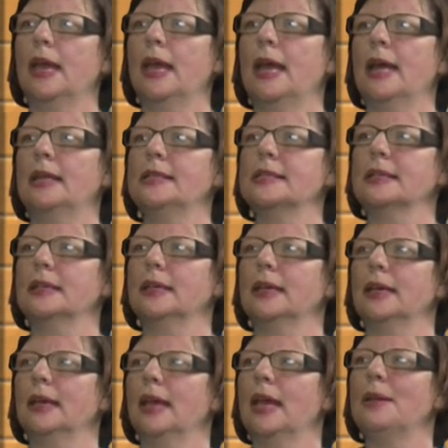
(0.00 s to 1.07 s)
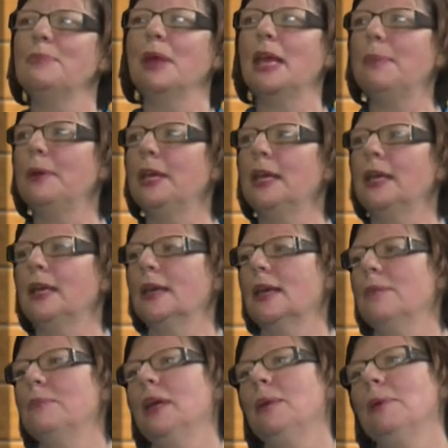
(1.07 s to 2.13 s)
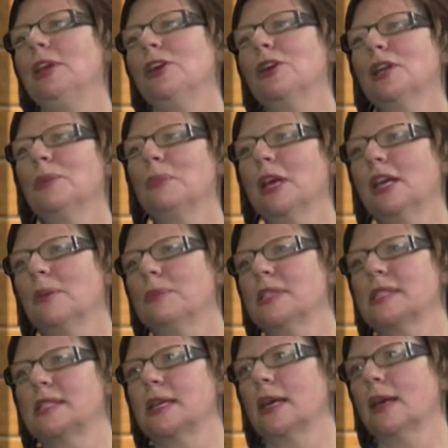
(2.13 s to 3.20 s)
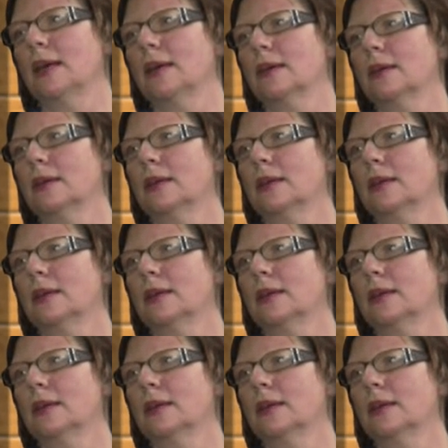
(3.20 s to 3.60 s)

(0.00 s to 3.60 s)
And maybe you're going to make a mistake,